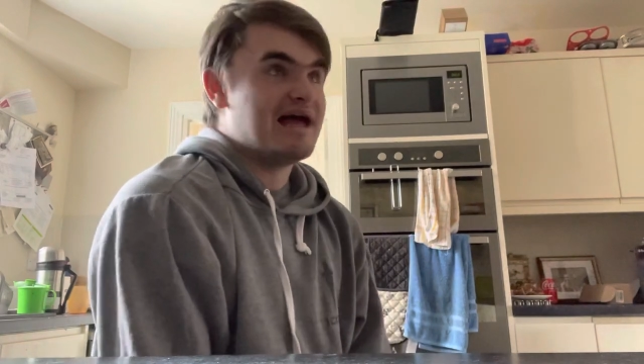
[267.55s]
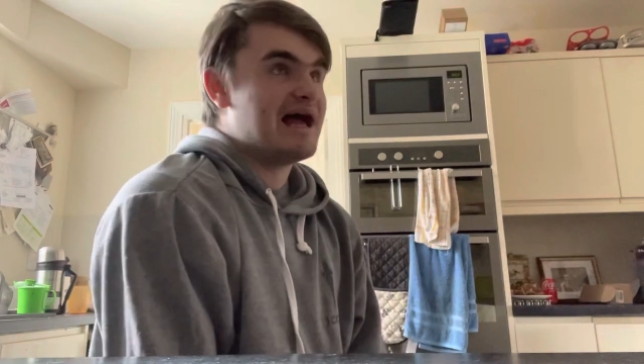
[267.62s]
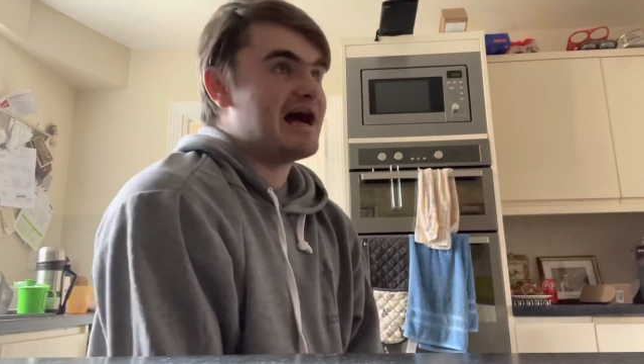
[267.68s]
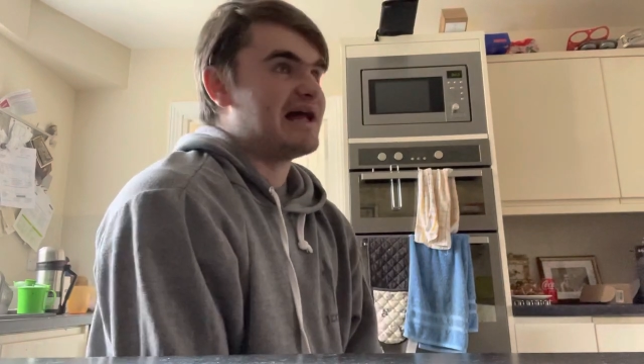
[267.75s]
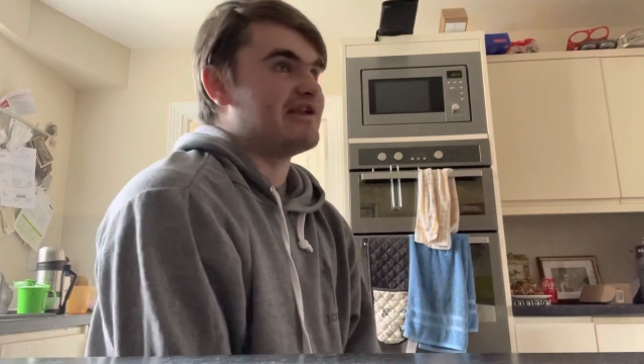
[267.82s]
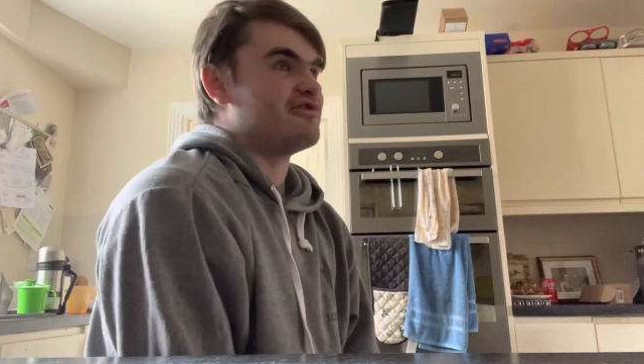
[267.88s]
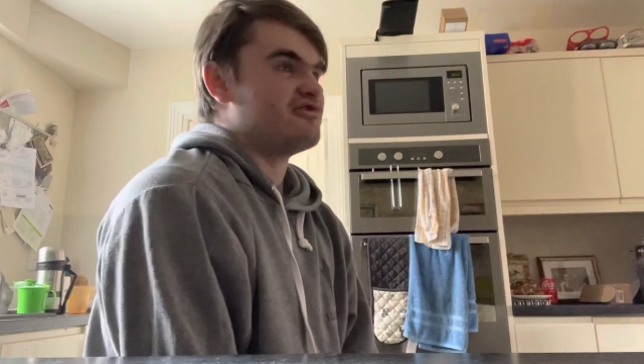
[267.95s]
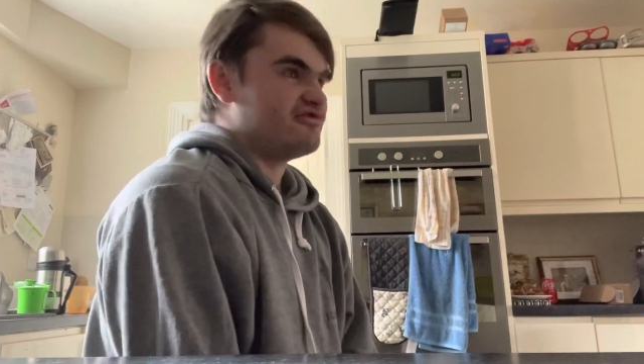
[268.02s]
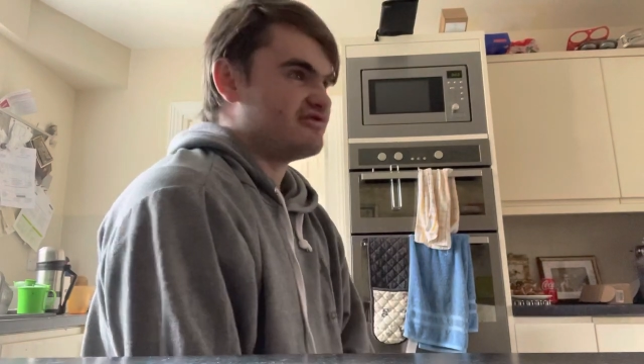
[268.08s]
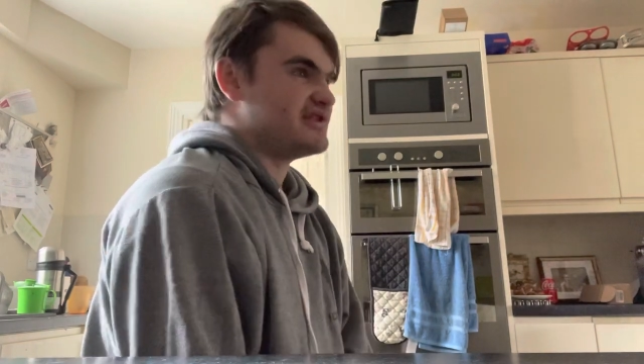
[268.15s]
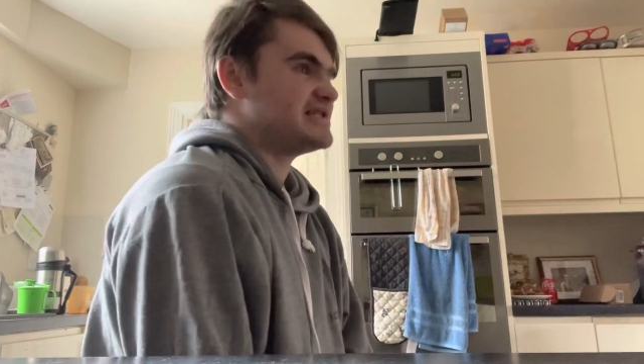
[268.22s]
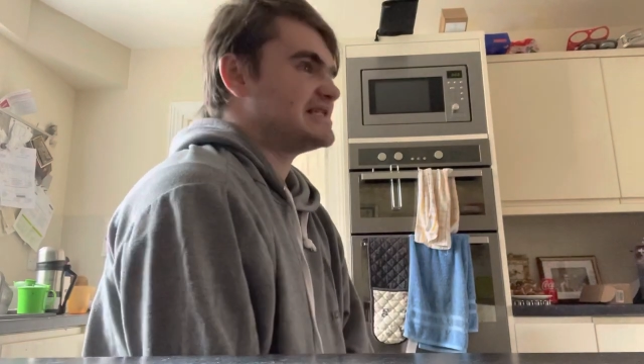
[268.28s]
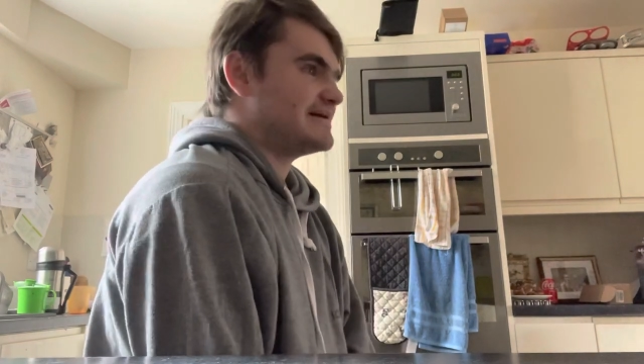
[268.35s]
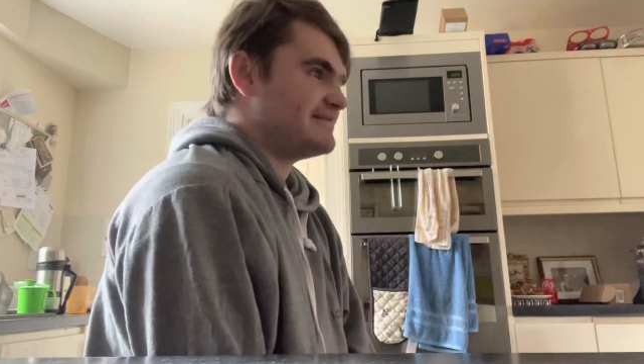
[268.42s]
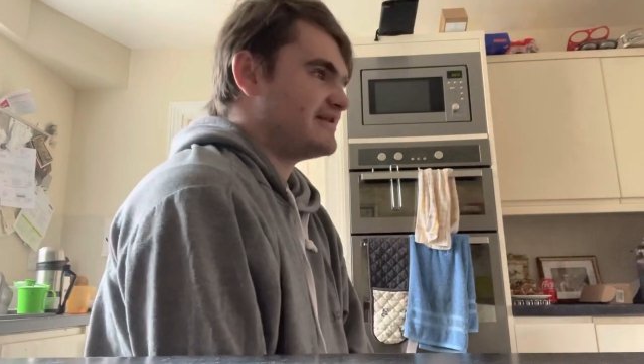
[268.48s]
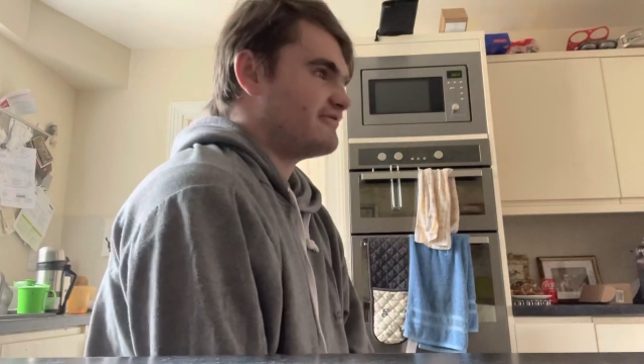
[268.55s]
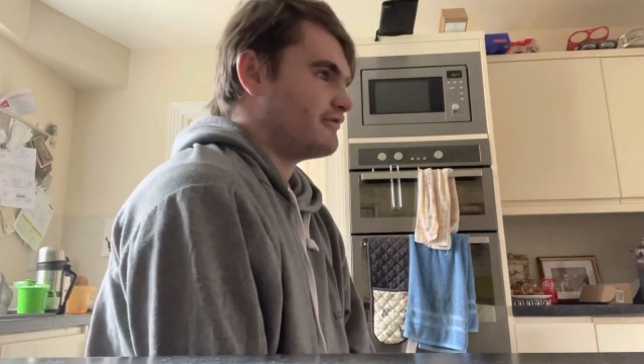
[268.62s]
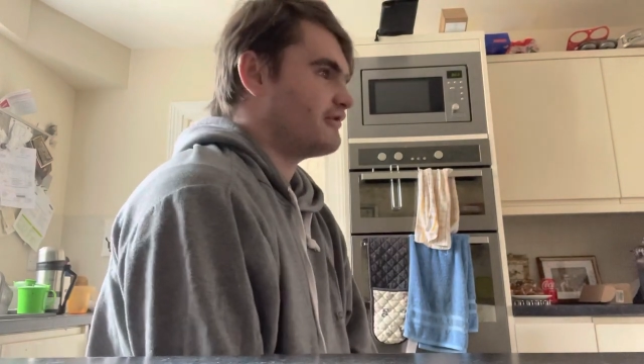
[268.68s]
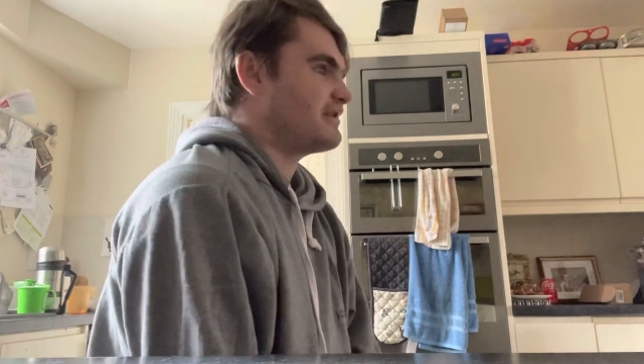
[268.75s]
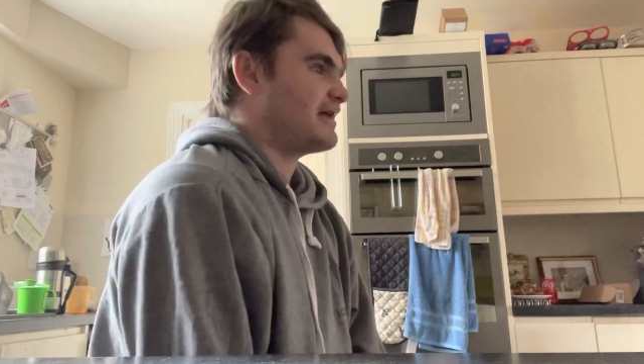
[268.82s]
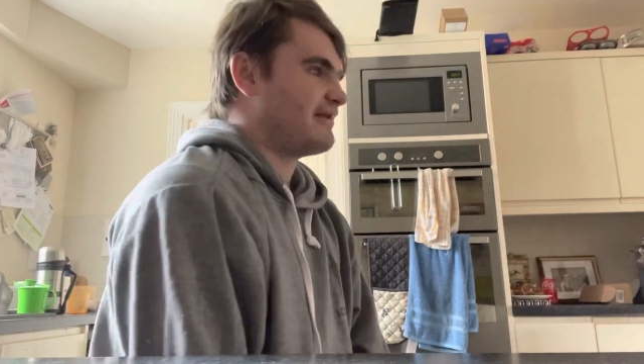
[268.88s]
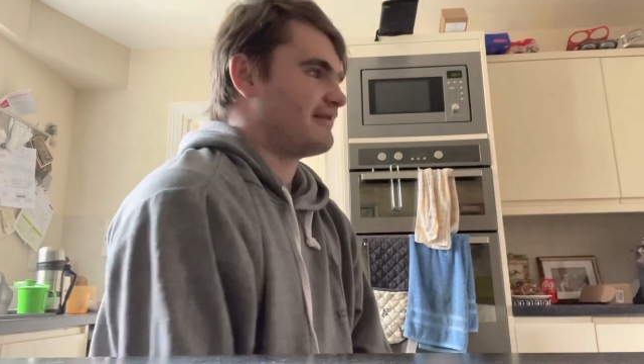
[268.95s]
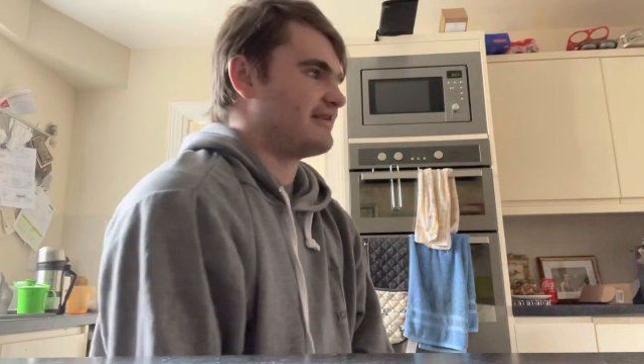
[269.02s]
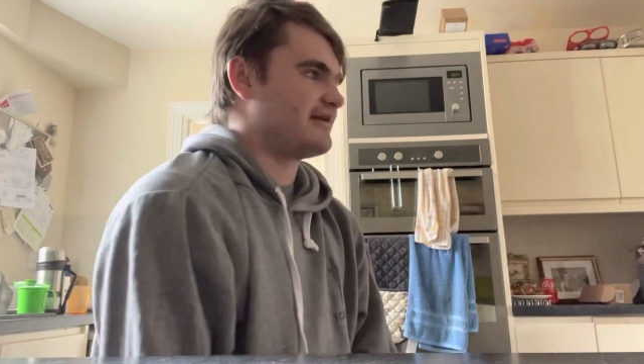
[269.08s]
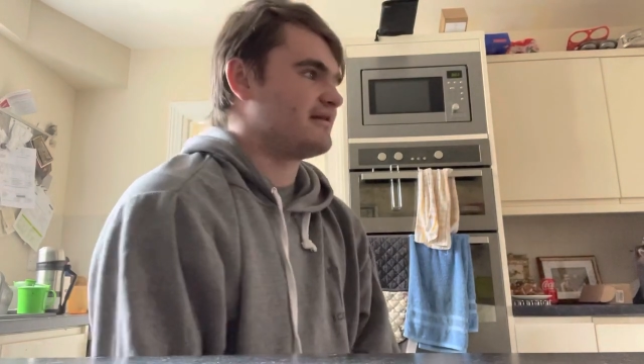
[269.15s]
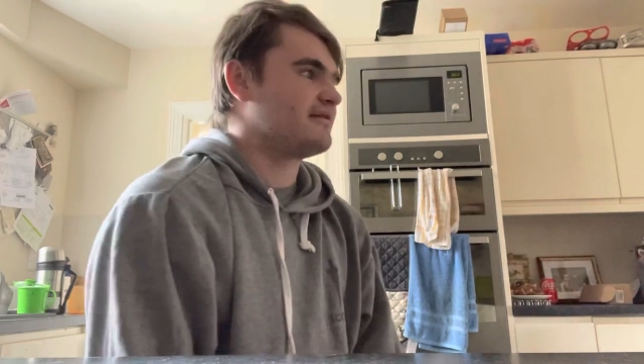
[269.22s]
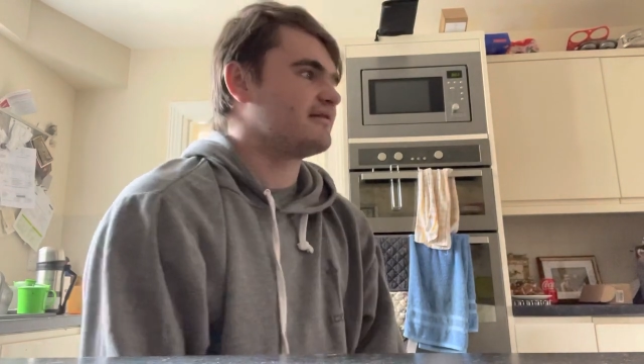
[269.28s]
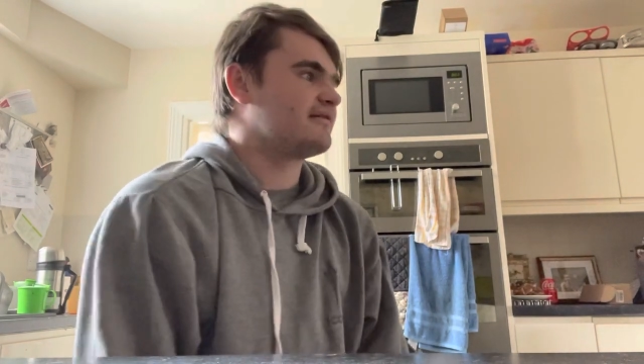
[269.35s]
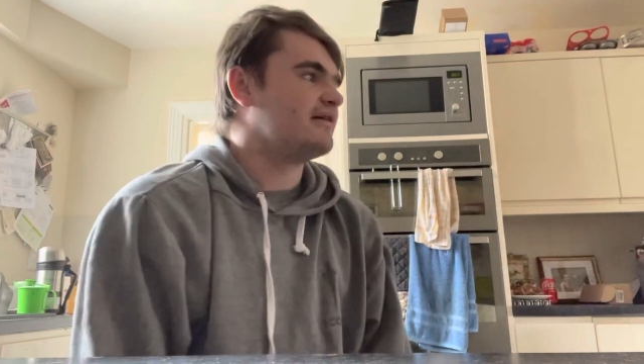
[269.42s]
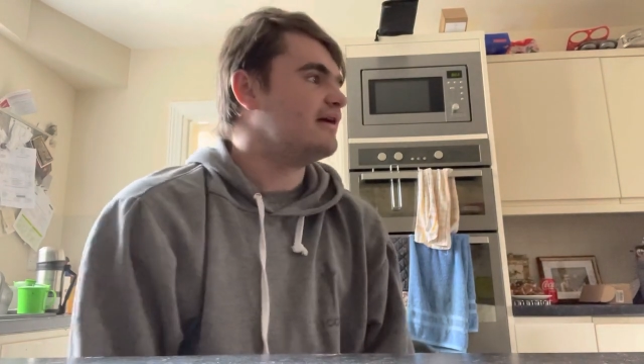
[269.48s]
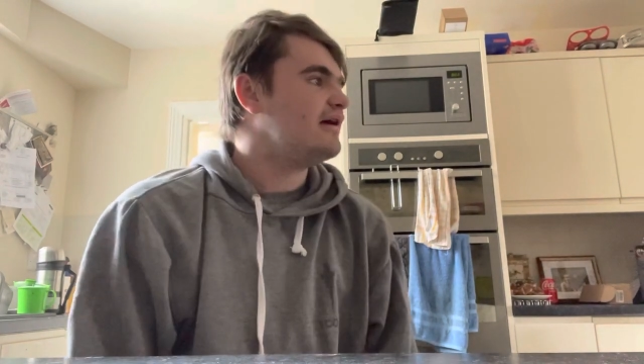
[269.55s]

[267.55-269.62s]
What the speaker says: and 174,000 likes.